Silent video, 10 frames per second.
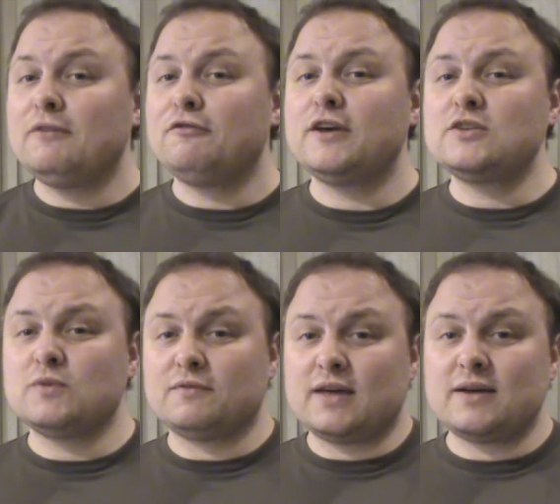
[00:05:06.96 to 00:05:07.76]
been faced
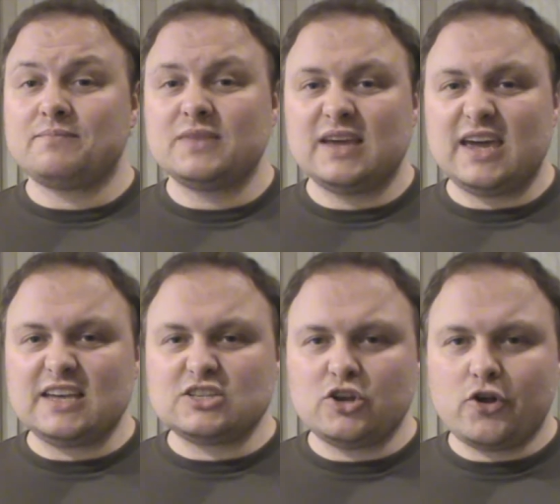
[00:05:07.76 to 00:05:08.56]
with that.
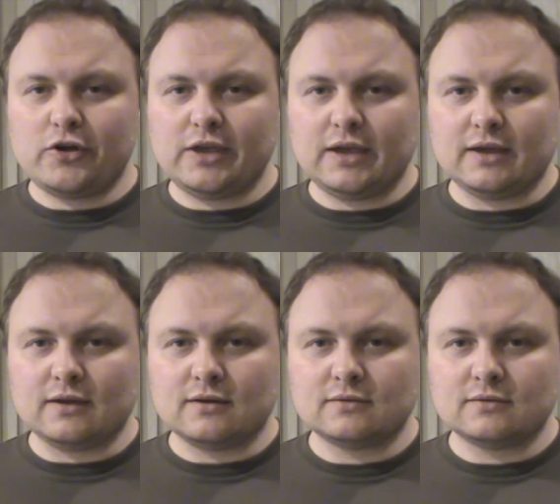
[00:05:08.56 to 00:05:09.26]
It's annoying.